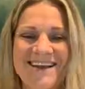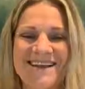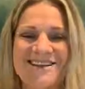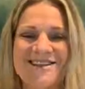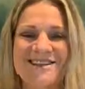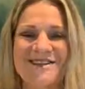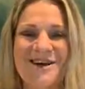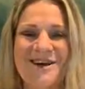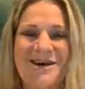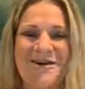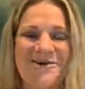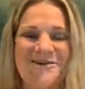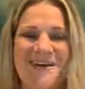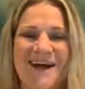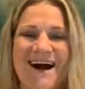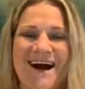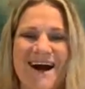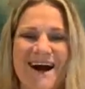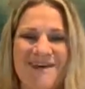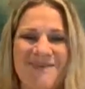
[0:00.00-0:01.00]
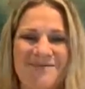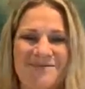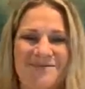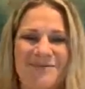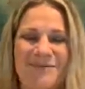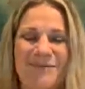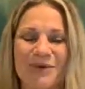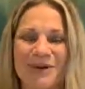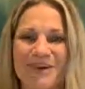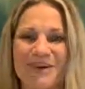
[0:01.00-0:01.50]
So,
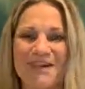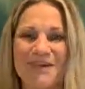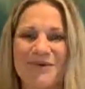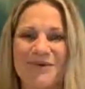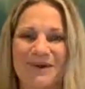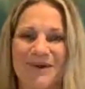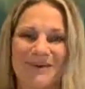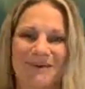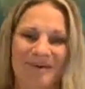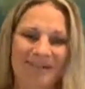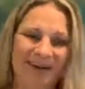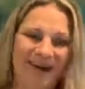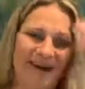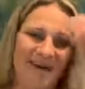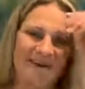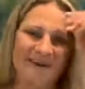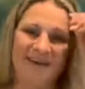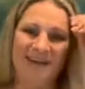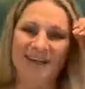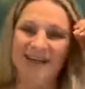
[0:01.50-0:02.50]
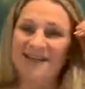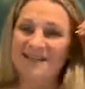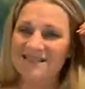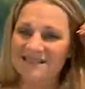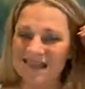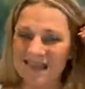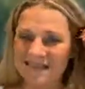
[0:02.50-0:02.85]
working with grounding